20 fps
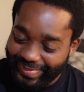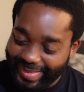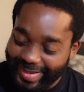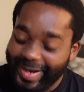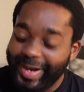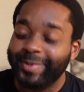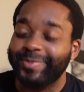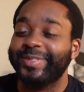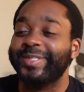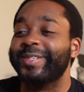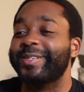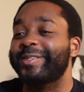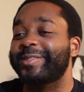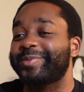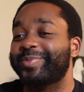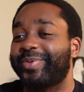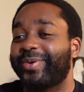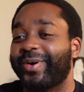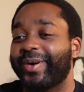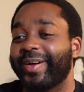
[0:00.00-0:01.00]
Up to this
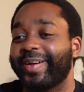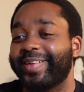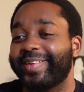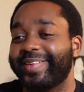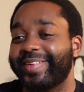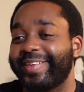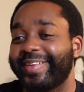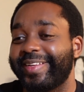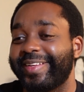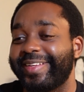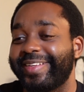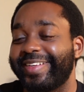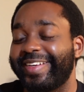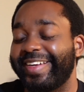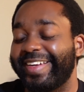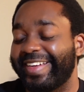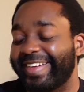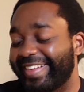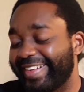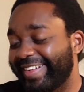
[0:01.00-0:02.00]
point,
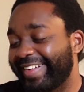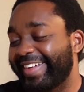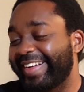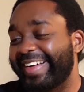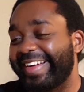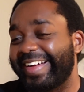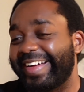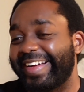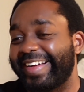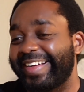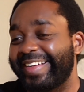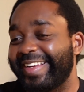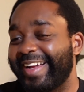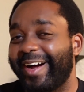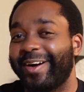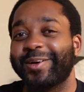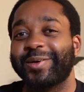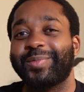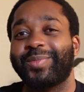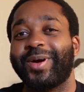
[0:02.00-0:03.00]

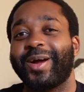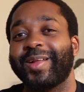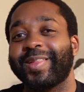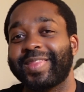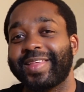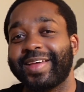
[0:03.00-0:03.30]
y'all gonna probably